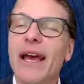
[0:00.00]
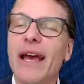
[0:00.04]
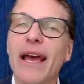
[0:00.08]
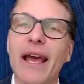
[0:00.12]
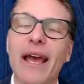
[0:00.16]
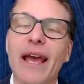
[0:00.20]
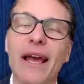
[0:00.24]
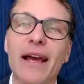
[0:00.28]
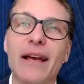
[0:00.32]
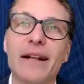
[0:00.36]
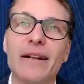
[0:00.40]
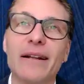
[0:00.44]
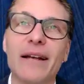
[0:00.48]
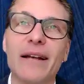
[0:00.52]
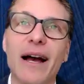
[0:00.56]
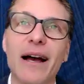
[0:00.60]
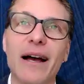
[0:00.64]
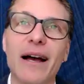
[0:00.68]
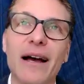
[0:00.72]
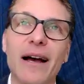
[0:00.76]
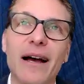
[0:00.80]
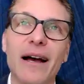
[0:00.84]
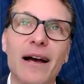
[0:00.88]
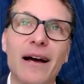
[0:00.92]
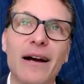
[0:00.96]
And
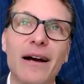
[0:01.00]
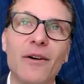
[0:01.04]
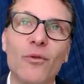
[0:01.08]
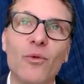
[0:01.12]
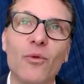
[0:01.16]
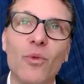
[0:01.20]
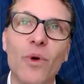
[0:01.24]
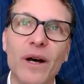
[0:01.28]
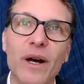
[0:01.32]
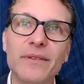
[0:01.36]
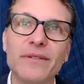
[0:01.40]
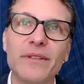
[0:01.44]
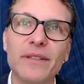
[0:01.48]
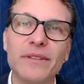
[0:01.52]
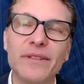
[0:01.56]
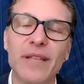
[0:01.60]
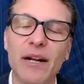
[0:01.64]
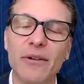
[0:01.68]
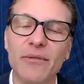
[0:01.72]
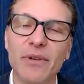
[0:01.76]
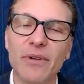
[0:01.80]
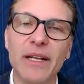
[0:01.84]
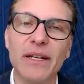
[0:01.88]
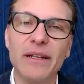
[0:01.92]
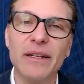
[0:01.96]
one thing that
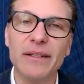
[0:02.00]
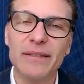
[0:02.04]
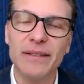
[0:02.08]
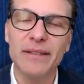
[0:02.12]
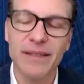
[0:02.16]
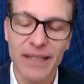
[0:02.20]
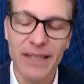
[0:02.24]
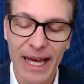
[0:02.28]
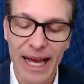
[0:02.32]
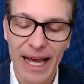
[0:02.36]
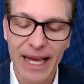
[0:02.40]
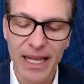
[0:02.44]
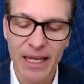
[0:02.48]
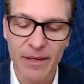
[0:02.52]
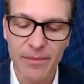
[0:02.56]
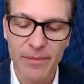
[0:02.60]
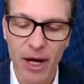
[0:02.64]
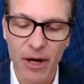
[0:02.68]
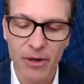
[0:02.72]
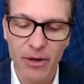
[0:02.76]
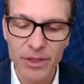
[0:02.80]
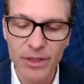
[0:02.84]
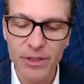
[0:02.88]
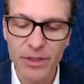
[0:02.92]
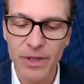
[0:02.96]
I really like
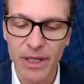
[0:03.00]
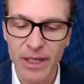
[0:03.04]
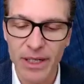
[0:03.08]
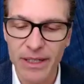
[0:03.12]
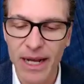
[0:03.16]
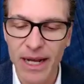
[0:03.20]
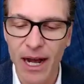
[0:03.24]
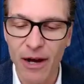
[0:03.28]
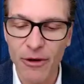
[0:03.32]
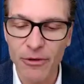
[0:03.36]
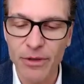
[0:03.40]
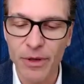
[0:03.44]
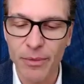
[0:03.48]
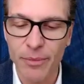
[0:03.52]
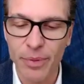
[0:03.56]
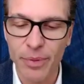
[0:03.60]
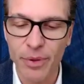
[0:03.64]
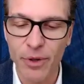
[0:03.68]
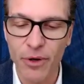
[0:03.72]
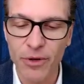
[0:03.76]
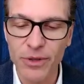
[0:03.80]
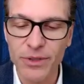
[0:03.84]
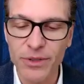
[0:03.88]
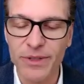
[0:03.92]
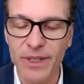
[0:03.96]
about you and how you
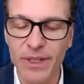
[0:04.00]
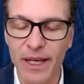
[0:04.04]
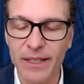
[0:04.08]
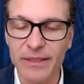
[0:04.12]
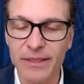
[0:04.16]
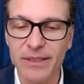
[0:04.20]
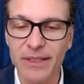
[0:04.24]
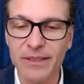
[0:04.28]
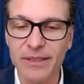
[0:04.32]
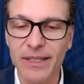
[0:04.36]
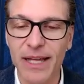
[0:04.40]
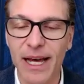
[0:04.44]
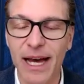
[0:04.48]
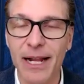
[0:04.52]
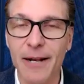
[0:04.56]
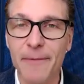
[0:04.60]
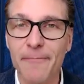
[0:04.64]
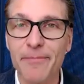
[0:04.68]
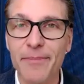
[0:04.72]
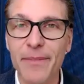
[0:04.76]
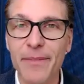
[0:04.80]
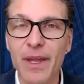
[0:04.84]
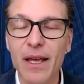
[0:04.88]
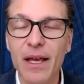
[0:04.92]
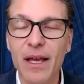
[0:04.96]
approach things is
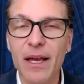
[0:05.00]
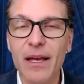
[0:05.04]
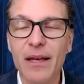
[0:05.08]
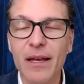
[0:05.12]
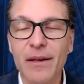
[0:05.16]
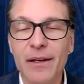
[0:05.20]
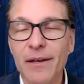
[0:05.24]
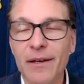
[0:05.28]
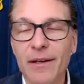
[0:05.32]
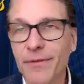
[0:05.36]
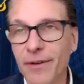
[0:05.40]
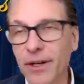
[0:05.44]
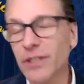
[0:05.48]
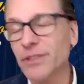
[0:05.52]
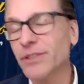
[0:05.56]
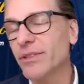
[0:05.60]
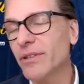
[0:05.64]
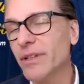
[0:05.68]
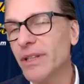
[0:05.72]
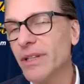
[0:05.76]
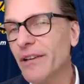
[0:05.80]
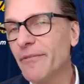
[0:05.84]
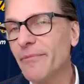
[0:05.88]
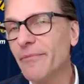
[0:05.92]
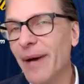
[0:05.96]
that first,
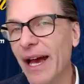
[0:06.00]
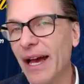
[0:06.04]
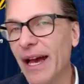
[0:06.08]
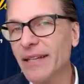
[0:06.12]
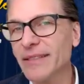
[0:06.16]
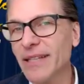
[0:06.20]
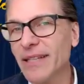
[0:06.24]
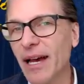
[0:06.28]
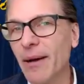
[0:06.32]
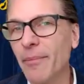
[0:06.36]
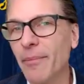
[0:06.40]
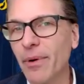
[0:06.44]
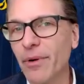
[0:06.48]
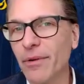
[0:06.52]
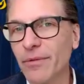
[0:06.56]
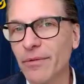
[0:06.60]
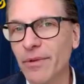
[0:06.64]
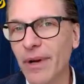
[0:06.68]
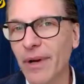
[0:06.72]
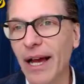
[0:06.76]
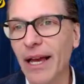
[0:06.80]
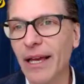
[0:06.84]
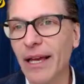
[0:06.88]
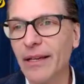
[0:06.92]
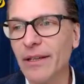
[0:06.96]
you live by example,
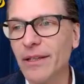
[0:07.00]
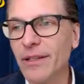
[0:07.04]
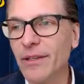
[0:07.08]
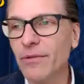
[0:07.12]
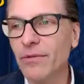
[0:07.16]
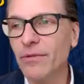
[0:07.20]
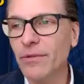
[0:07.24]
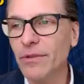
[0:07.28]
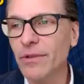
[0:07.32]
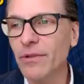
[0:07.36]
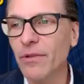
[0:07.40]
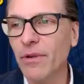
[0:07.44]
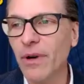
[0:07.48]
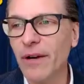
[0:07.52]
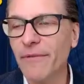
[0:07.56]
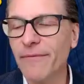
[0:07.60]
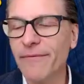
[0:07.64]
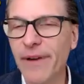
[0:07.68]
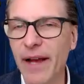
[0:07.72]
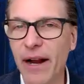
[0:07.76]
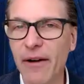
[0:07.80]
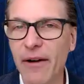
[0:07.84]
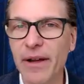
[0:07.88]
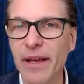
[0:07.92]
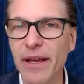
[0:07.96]
right? You are
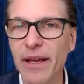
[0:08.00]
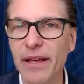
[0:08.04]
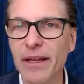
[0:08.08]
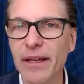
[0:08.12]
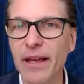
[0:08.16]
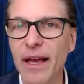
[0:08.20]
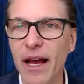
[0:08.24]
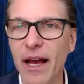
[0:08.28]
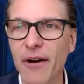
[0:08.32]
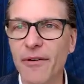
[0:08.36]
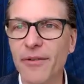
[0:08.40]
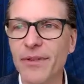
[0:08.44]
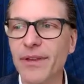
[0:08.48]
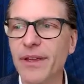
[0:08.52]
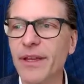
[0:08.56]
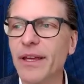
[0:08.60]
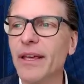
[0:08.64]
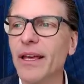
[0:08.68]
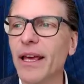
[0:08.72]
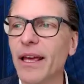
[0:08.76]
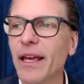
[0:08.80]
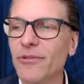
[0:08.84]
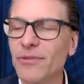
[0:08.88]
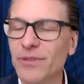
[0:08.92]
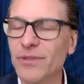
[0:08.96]
very
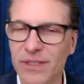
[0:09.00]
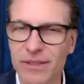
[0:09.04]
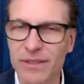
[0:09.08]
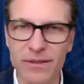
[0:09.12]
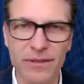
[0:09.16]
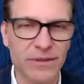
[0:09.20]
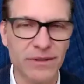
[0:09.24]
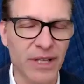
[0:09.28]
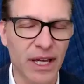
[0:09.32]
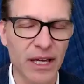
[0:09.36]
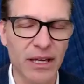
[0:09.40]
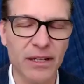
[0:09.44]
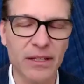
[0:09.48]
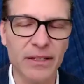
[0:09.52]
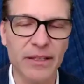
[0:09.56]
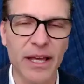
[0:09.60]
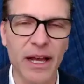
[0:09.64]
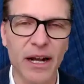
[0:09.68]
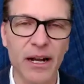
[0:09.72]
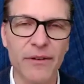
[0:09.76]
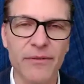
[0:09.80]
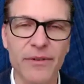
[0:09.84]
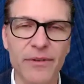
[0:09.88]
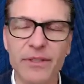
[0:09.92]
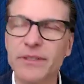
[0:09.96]
healthy. You take good
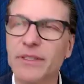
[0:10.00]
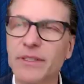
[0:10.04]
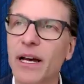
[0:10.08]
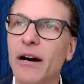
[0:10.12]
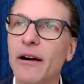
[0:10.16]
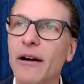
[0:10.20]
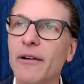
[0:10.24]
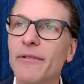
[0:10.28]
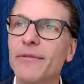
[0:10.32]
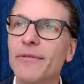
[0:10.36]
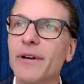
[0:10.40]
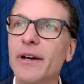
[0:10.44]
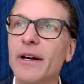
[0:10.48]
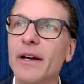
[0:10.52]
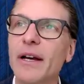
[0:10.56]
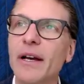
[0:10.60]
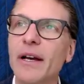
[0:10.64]
care of yourself.